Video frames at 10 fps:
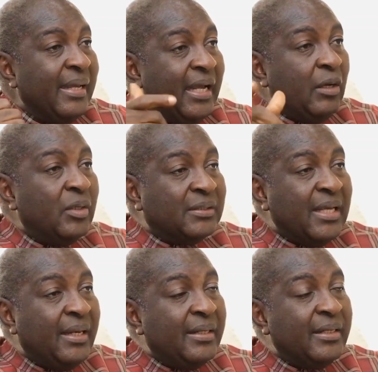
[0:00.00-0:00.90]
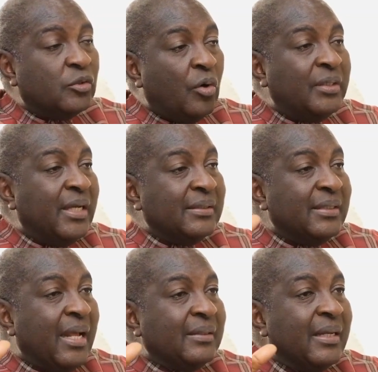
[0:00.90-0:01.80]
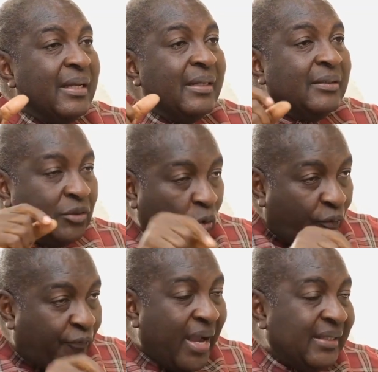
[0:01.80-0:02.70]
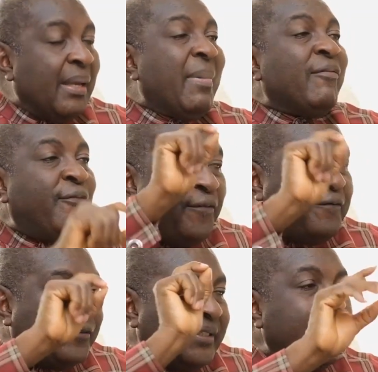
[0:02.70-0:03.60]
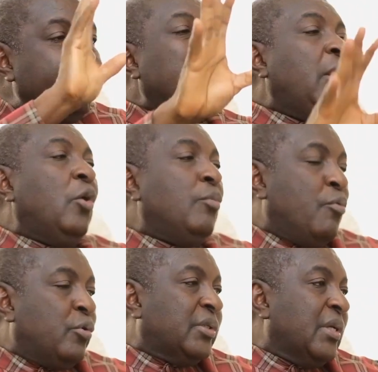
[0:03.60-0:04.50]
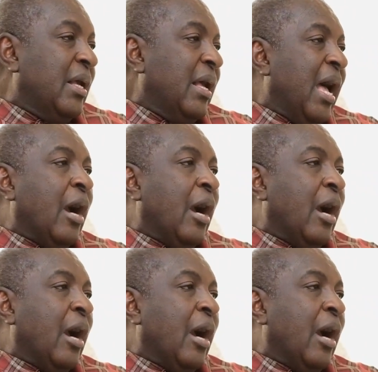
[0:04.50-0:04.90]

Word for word: and I was telling his audience that so far it's about 15 million books yeah.